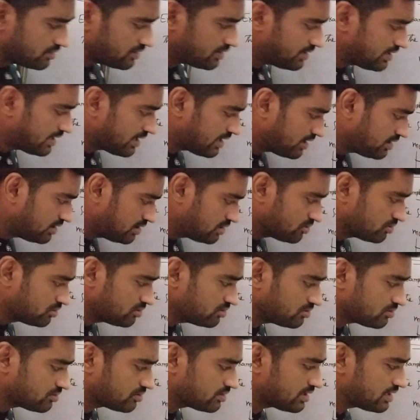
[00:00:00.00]

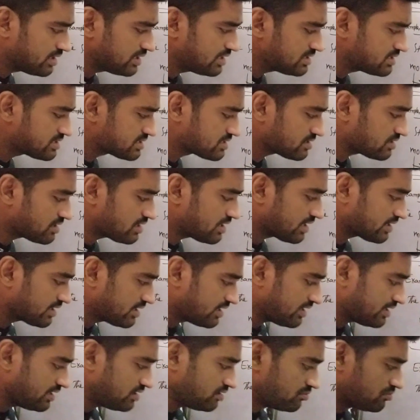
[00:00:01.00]
ALU is
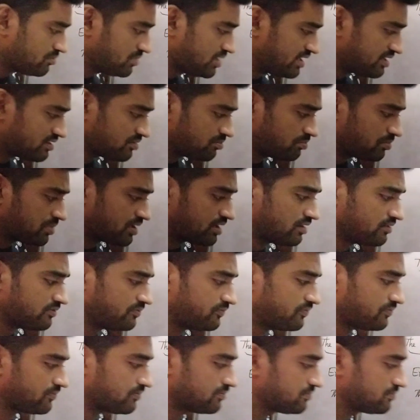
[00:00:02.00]
again made up of,